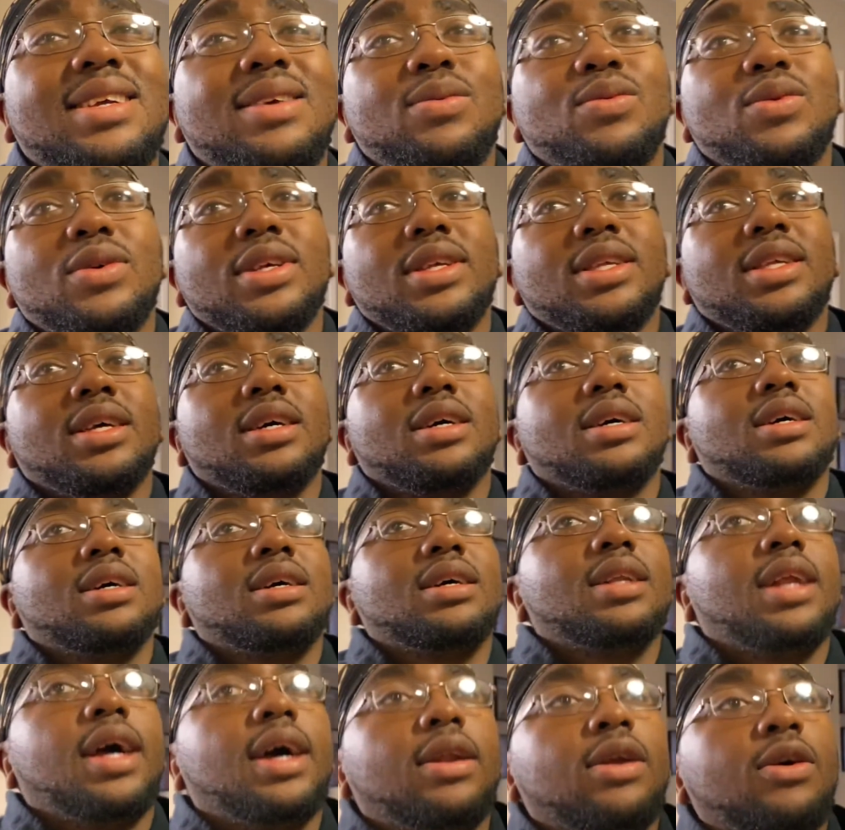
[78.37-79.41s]
was
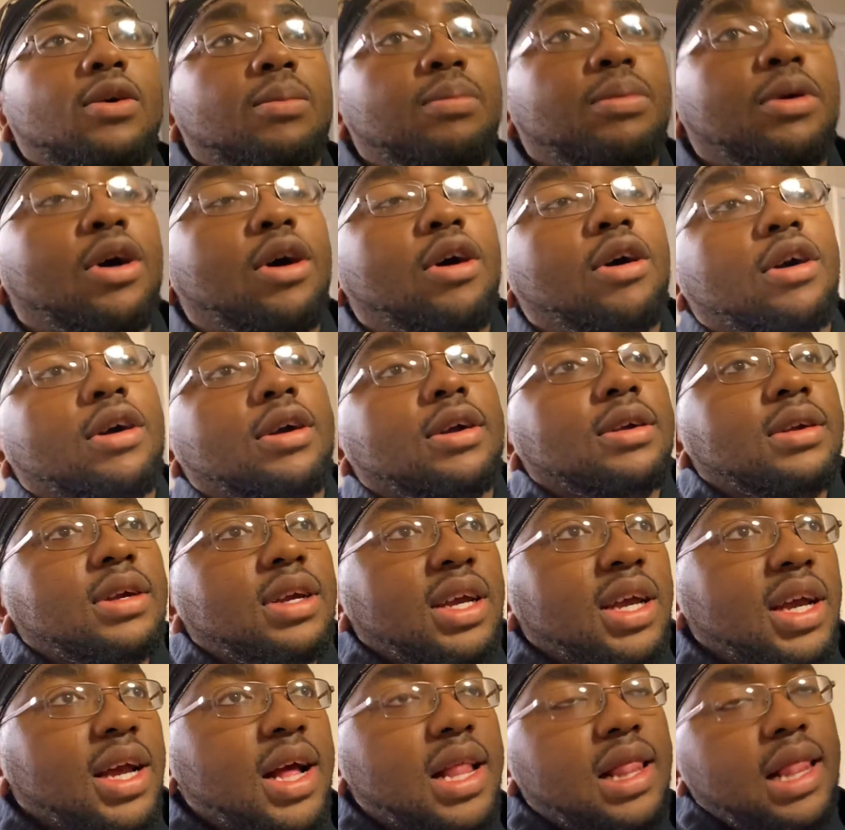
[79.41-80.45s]
not on par.
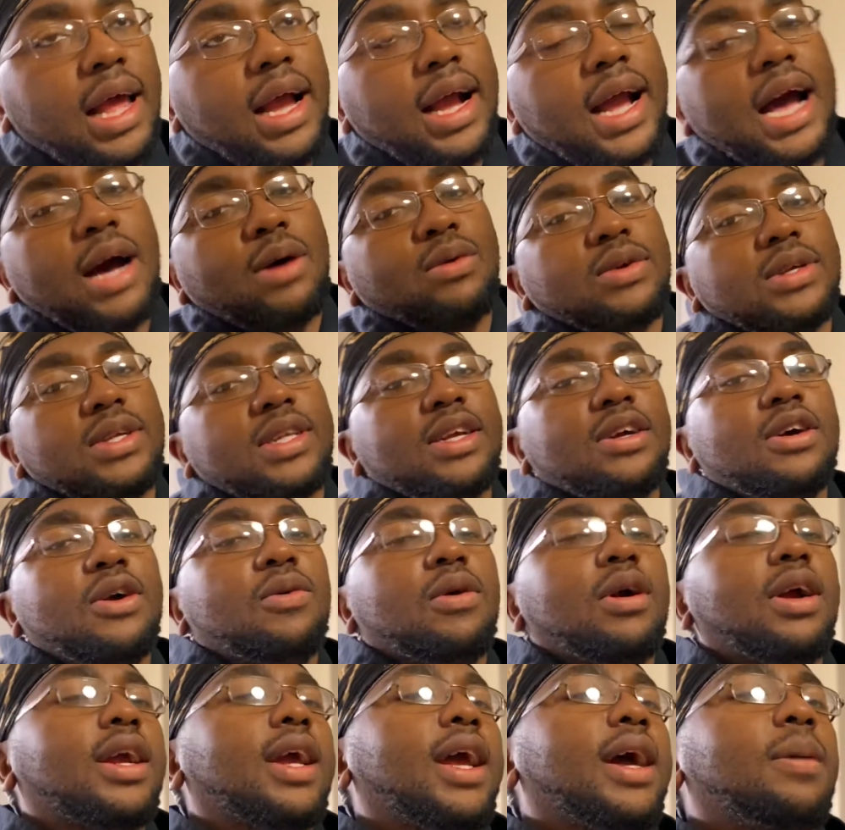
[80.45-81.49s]
Like, I would still
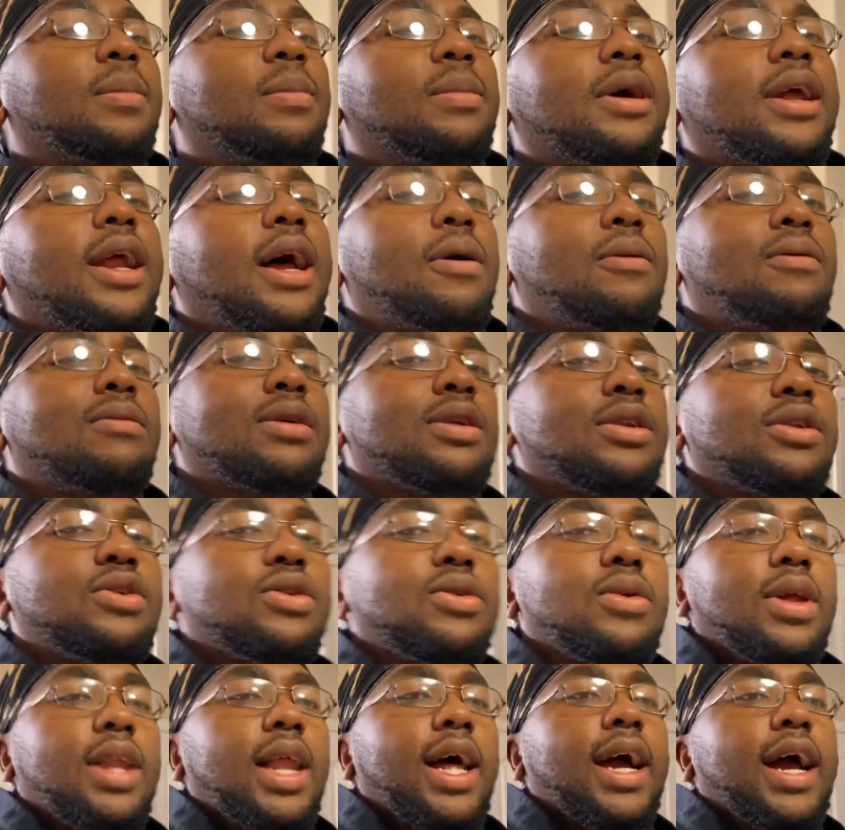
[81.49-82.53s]
work out, but I wouldn't
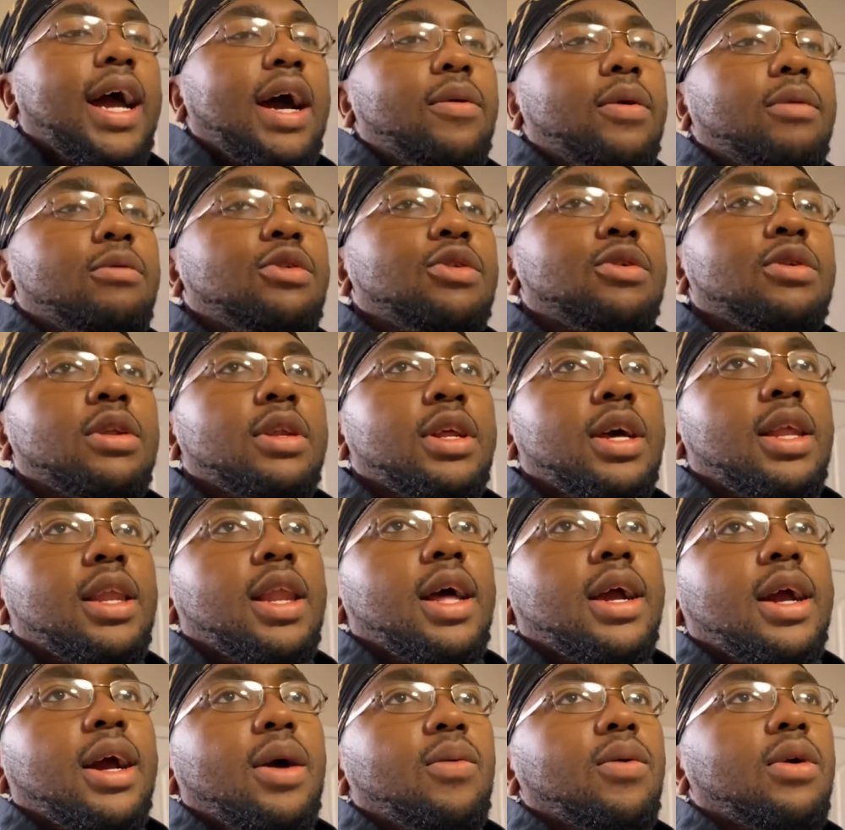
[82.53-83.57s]
do it like how I'm doing now.
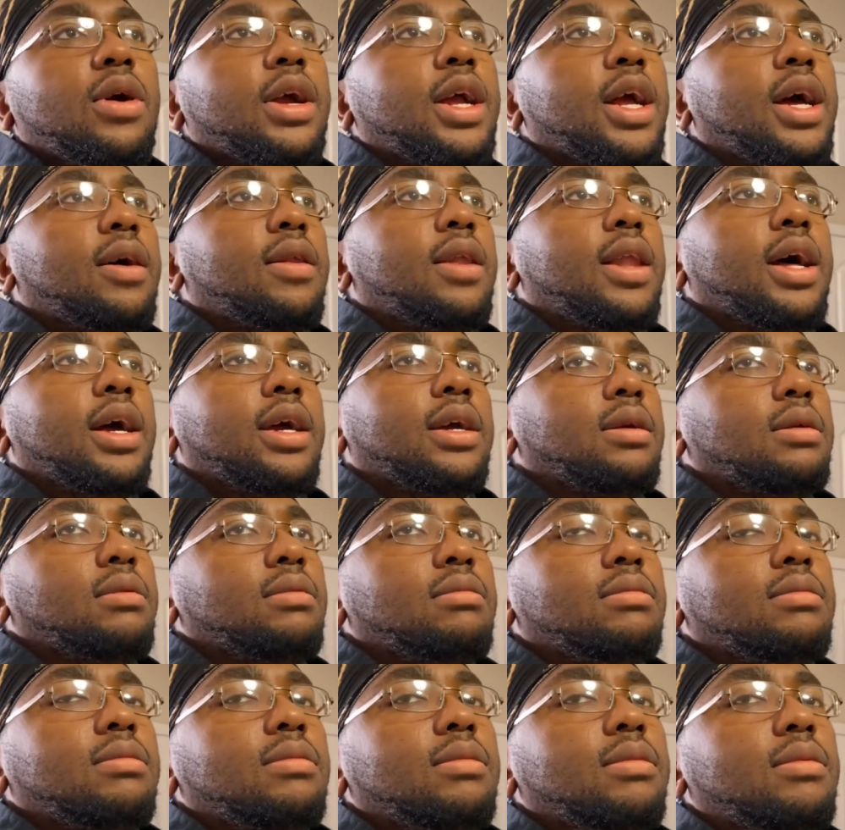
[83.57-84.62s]
Like, I work out like
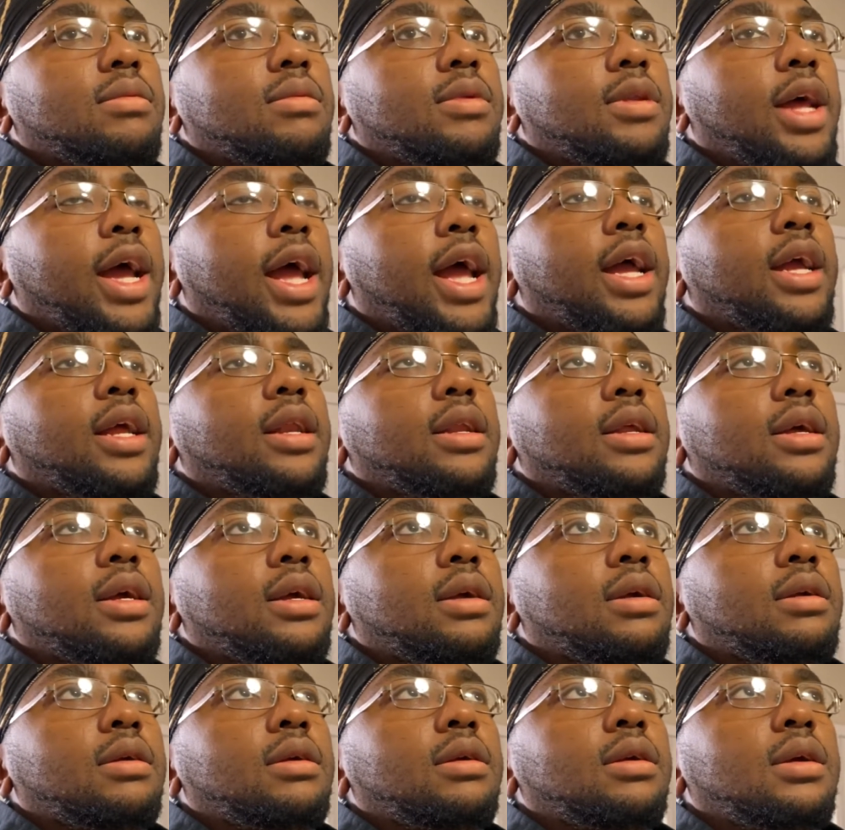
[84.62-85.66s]
dang
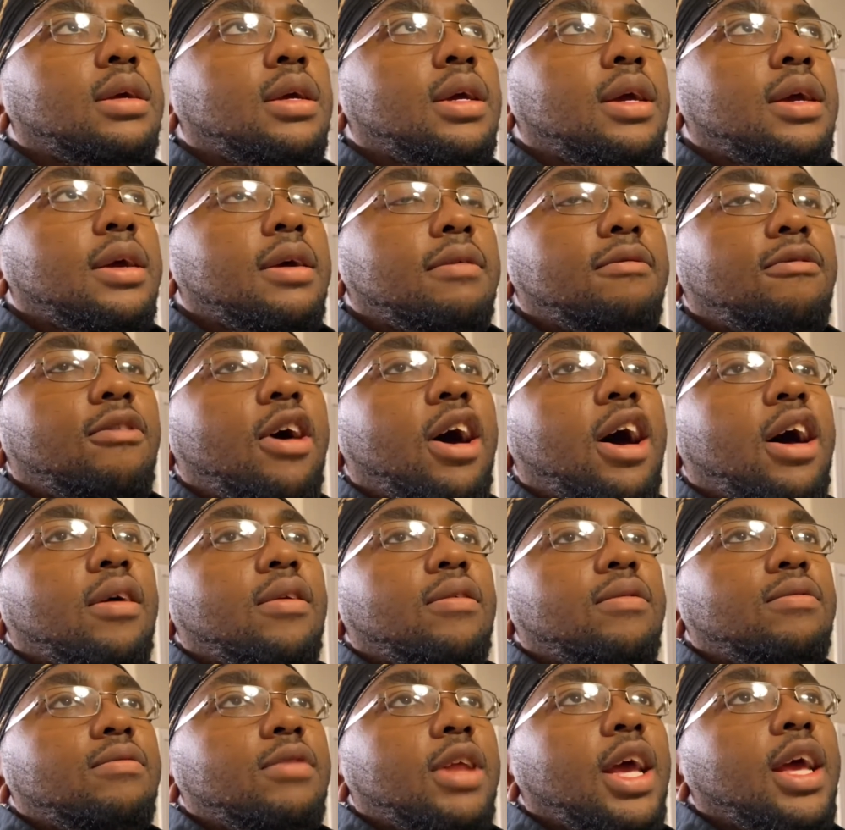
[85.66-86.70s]
near
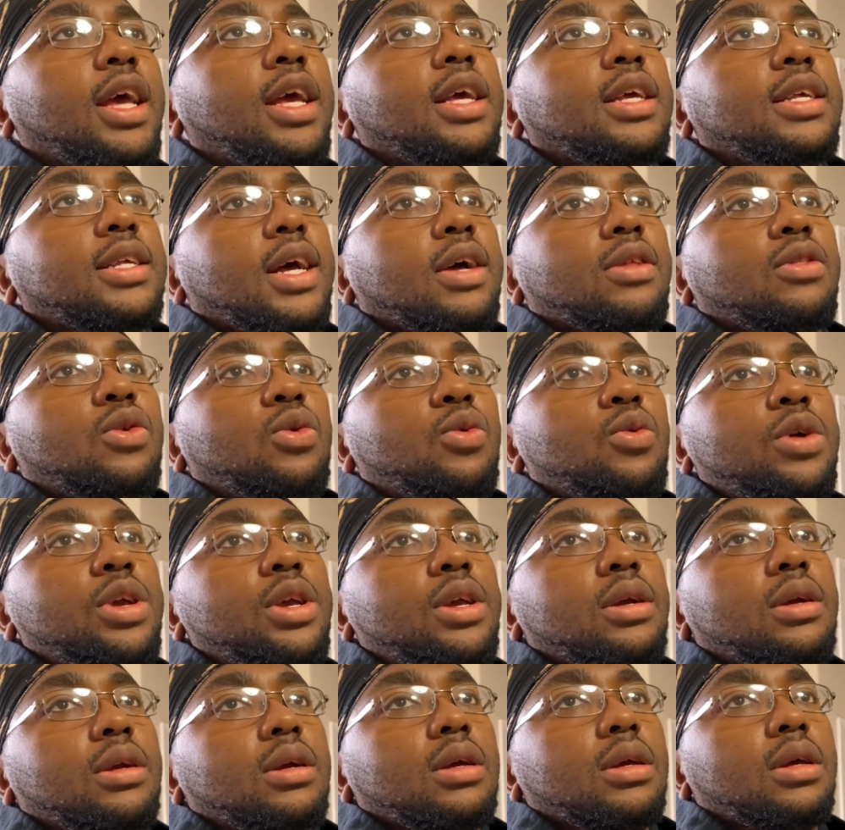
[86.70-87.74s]
5 days out the
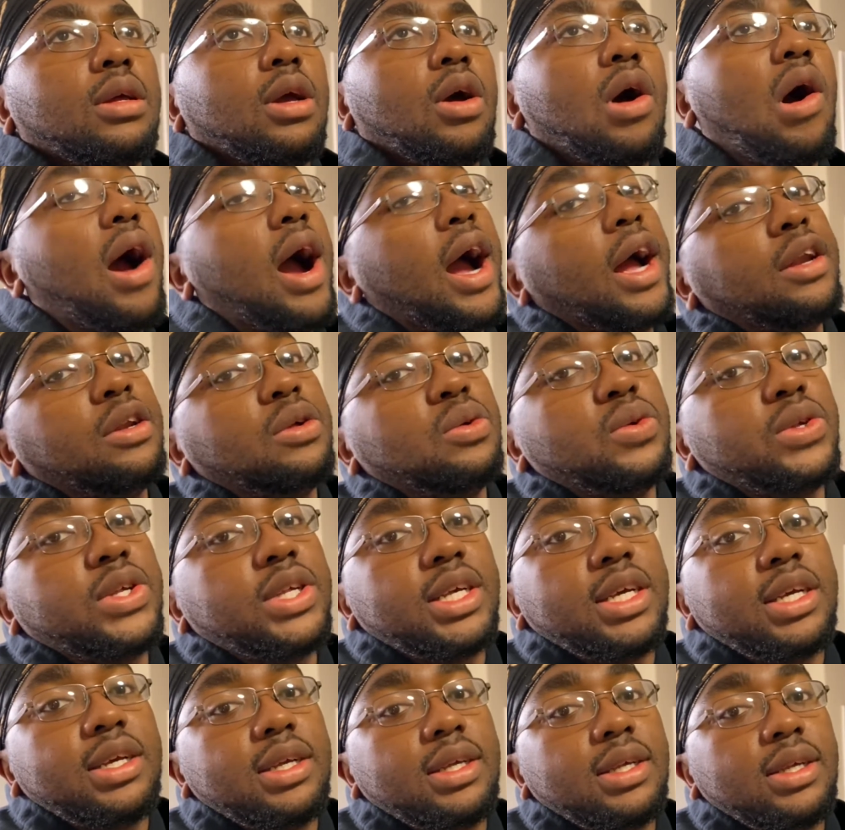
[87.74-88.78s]
week, or I do
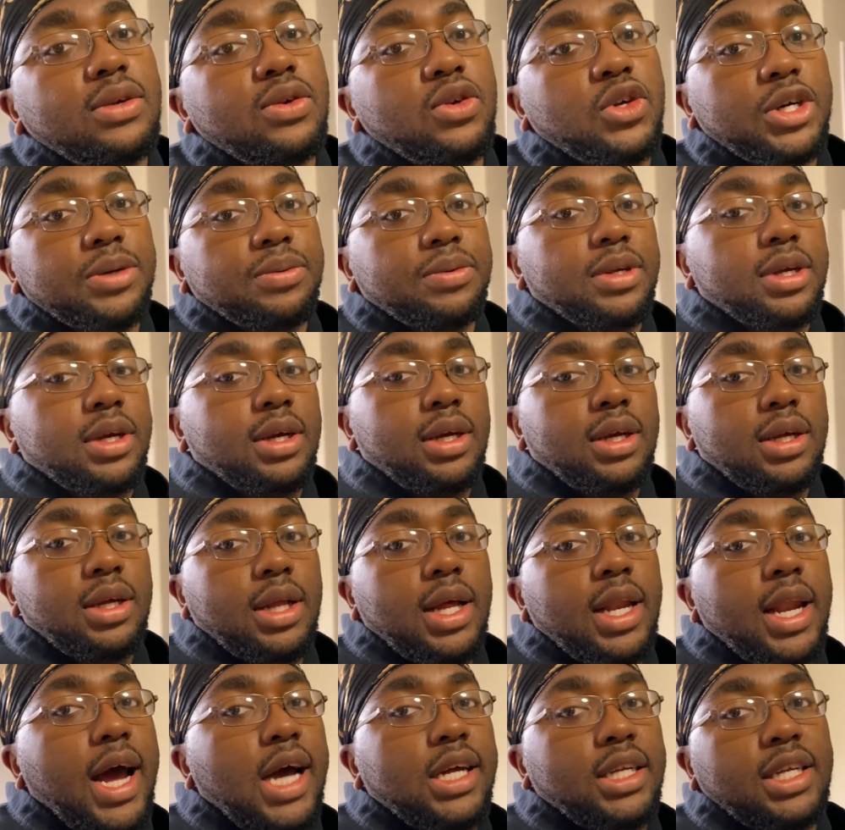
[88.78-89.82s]
6, you know what I'm saying,
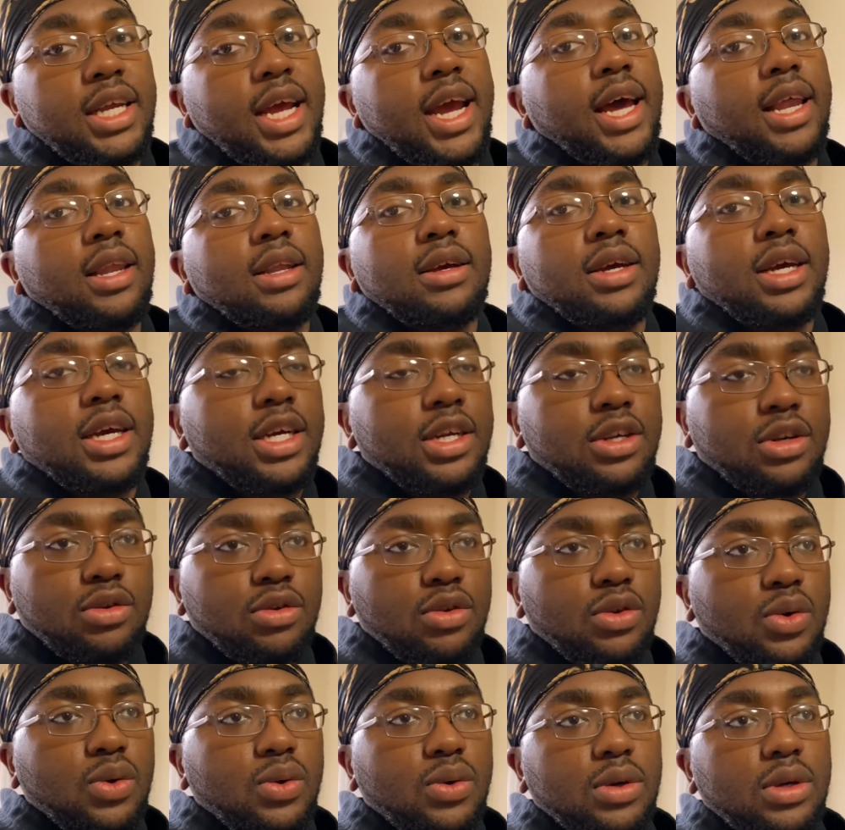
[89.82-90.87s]
and I just add a little extra
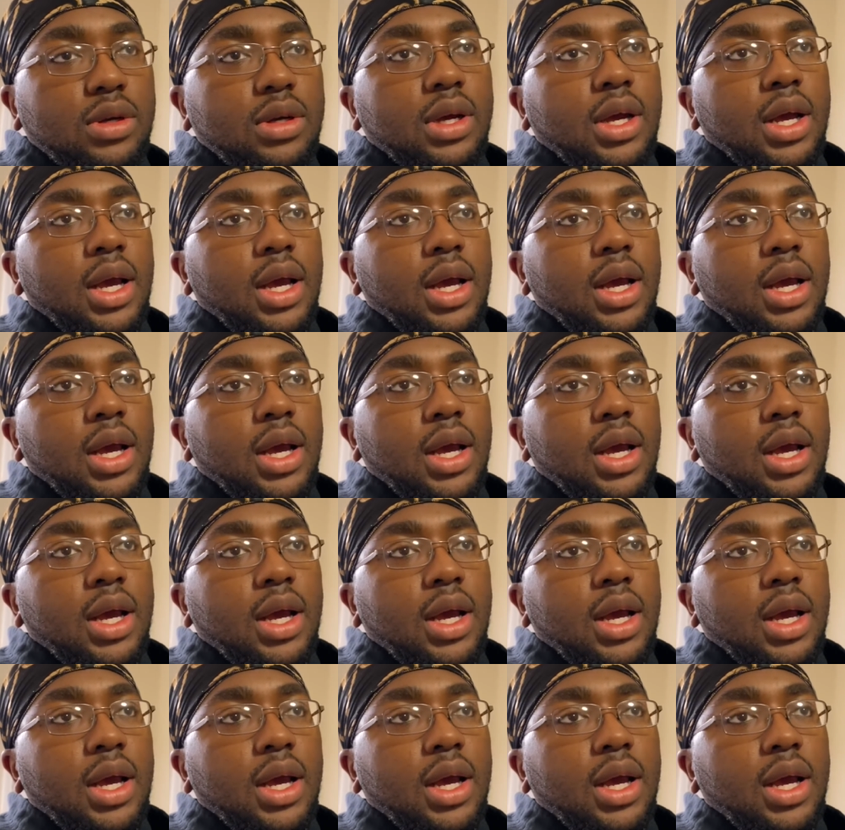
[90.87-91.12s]
to it